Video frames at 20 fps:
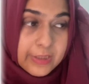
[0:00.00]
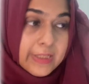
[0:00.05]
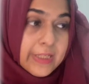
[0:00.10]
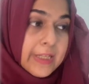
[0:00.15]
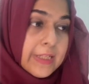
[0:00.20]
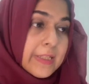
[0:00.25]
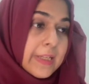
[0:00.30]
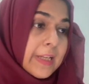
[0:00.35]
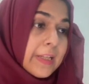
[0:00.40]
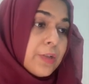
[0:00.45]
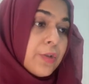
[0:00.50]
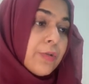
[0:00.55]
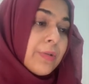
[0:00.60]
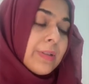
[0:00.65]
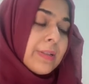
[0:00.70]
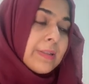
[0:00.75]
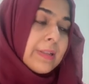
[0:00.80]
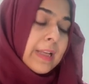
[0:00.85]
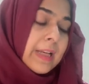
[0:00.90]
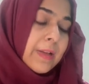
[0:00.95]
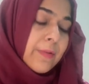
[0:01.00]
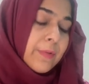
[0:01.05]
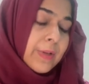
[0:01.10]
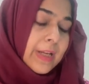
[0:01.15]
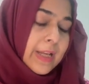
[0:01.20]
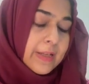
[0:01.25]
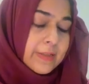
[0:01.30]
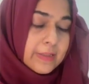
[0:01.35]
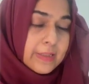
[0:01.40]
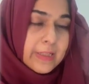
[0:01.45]
date and you're selling
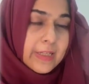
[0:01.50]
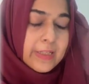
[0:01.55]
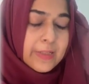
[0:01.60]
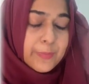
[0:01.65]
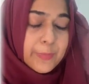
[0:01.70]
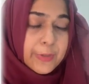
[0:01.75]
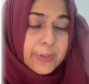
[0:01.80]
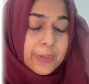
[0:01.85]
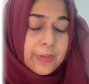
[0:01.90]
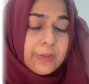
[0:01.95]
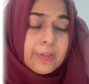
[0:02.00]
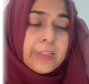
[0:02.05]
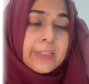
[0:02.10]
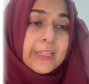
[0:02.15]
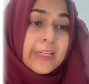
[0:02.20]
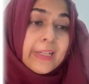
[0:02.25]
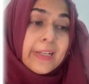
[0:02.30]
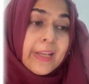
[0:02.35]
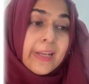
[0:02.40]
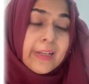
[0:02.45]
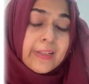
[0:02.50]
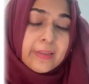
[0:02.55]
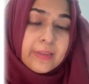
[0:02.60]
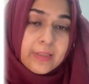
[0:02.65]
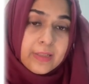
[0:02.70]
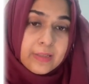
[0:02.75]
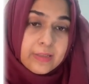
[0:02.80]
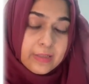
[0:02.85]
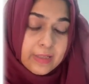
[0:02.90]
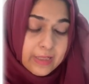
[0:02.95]
one asset at a particular date and in
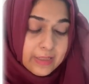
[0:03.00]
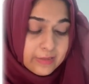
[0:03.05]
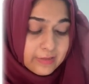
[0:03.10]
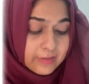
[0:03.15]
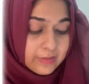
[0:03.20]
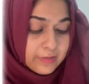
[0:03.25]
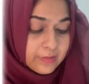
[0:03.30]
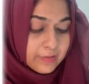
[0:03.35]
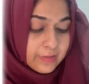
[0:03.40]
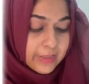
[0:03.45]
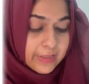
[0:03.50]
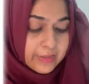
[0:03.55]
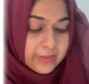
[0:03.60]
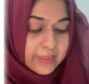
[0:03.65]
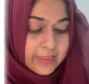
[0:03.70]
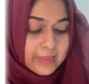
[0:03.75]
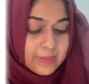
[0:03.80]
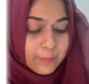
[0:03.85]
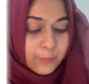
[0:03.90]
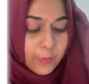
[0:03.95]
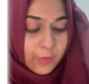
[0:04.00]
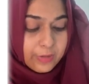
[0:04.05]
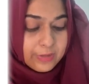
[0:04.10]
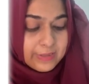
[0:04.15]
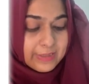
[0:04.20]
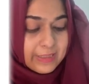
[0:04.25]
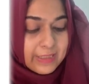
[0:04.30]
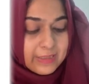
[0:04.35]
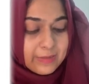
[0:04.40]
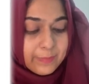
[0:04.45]
this case this
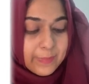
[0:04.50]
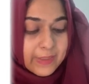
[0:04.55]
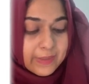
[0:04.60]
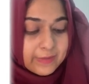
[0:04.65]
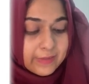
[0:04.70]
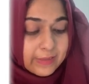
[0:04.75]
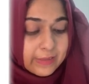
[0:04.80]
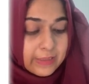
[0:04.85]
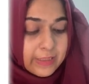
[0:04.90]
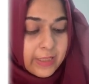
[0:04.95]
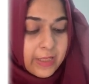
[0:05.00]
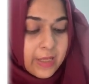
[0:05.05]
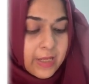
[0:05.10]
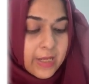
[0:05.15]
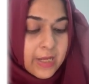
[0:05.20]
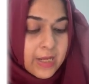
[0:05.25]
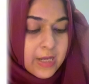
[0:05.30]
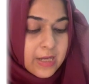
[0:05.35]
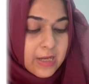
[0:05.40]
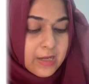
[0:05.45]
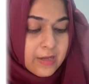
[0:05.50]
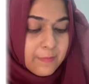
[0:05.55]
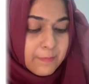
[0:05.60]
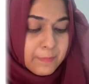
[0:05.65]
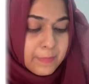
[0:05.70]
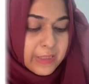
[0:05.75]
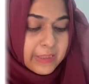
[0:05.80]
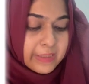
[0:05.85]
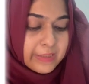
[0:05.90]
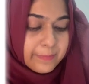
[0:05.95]
policy is basically a
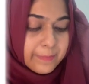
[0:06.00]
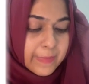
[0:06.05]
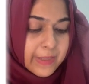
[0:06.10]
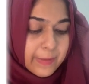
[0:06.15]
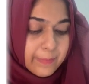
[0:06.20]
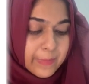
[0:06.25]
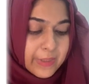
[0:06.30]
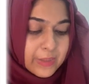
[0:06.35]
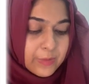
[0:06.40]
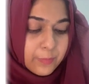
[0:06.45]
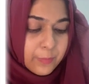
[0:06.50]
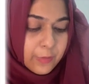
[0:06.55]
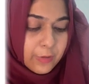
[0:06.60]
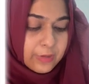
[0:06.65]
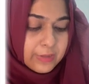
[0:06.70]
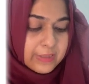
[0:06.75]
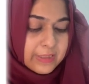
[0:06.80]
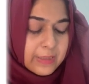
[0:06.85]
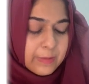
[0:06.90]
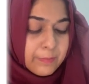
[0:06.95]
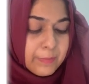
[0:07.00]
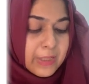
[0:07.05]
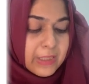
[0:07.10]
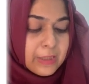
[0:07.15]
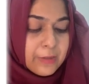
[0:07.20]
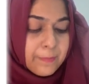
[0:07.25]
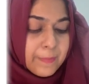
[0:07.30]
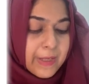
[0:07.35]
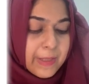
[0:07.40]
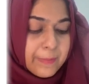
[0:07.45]
month by month policy.
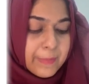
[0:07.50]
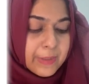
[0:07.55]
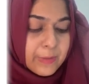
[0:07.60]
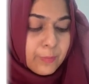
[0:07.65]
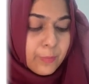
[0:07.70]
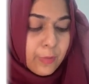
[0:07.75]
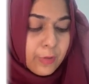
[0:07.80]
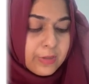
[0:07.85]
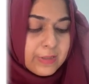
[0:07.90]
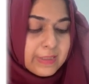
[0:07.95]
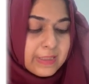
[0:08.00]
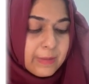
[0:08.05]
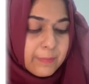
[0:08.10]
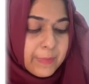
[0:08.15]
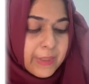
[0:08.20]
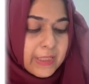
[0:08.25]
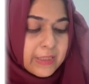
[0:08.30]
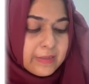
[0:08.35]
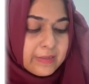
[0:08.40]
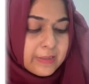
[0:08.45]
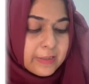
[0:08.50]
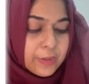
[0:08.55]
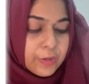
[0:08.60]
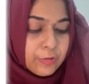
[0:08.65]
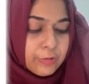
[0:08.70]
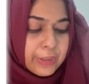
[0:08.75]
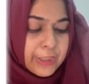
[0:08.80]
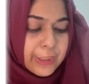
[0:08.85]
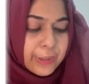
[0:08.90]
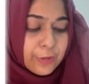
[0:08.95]
Month by month policy means that
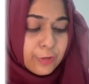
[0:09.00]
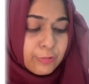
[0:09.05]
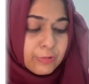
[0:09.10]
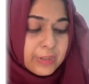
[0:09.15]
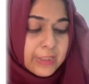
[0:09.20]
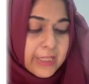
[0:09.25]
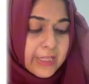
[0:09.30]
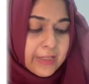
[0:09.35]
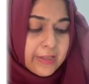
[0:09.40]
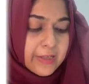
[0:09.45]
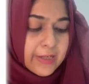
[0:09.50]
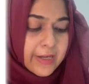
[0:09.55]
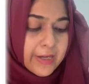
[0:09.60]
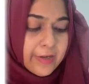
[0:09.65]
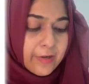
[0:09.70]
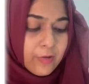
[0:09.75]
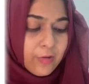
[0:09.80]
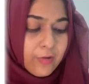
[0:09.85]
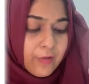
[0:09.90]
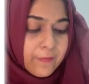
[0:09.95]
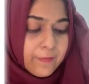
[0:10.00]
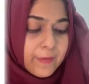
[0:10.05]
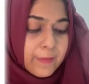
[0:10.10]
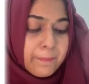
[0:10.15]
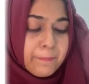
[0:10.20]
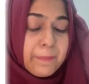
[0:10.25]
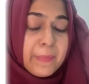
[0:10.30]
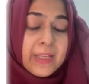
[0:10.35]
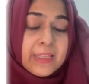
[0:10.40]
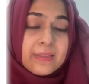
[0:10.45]
you need to take care of
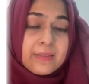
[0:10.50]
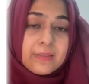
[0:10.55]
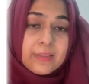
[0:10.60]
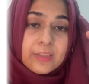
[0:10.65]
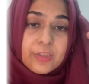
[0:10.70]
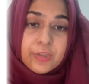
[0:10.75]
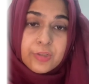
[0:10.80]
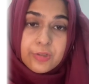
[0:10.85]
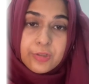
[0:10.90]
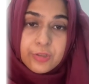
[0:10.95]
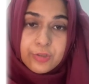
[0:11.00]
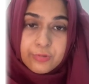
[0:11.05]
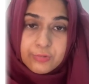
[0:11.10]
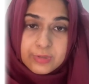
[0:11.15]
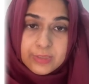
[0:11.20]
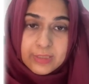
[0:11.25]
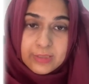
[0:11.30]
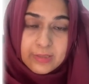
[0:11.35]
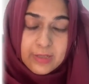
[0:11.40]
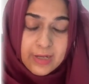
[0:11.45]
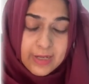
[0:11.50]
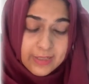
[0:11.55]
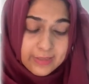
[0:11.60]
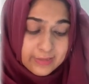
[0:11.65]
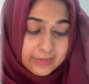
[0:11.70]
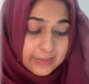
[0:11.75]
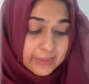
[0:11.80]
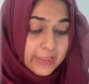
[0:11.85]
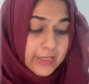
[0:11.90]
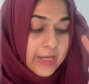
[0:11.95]
the months that you're using the
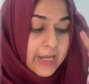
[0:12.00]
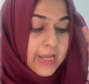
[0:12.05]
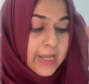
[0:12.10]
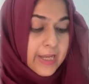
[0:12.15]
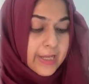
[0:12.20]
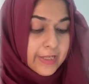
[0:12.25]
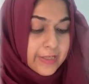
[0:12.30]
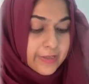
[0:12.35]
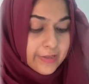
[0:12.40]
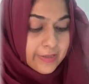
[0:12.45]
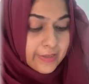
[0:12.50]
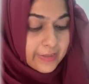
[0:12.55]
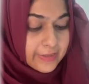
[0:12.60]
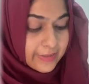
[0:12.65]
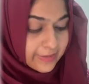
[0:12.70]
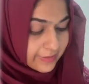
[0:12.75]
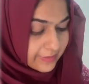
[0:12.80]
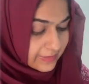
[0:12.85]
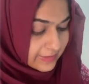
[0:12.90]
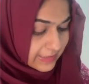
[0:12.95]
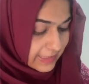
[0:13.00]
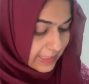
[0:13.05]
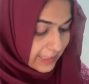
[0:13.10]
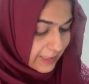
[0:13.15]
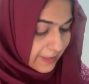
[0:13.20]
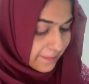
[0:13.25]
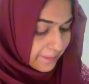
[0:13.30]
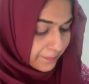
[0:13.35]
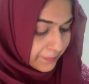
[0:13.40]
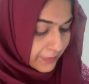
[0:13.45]
asset. Here they are
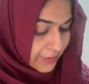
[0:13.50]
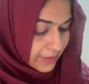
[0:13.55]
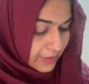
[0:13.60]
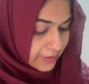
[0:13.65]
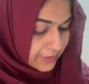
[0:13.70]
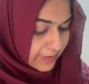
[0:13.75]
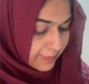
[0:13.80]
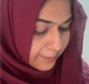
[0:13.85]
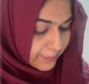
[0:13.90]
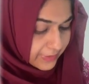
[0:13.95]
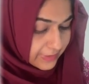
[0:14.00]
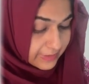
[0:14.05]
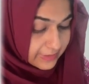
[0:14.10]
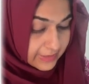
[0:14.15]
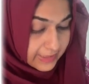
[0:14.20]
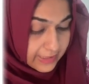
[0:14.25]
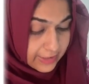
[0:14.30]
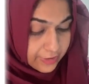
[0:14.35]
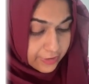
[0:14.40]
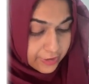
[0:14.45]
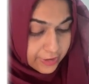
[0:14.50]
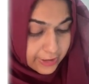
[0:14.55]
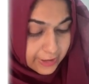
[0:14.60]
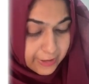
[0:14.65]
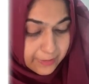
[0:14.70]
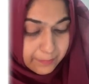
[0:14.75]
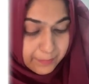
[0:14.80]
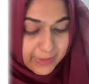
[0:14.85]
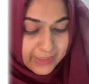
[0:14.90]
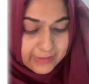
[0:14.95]
saying
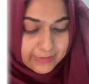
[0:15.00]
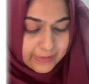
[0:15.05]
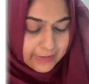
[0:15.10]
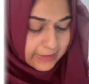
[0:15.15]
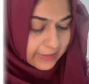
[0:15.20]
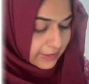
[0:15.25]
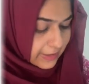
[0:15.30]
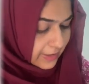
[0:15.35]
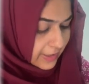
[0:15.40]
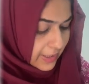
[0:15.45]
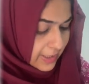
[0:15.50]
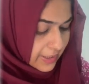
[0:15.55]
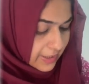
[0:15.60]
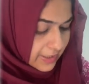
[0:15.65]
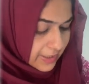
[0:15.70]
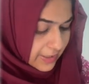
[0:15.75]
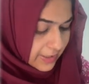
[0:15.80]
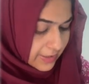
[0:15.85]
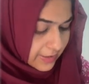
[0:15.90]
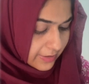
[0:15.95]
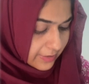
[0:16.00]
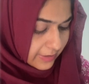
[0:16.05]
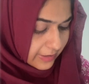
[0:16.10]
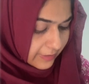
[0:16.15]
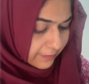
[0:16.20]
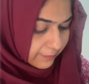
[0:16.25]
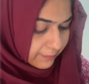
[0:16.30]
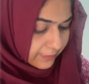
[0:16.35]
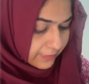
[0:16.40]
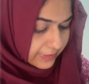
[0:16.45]
depreciation basically. Uh,
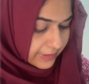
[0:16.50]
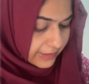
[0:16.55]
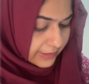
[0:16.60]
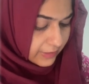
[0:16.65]
if we read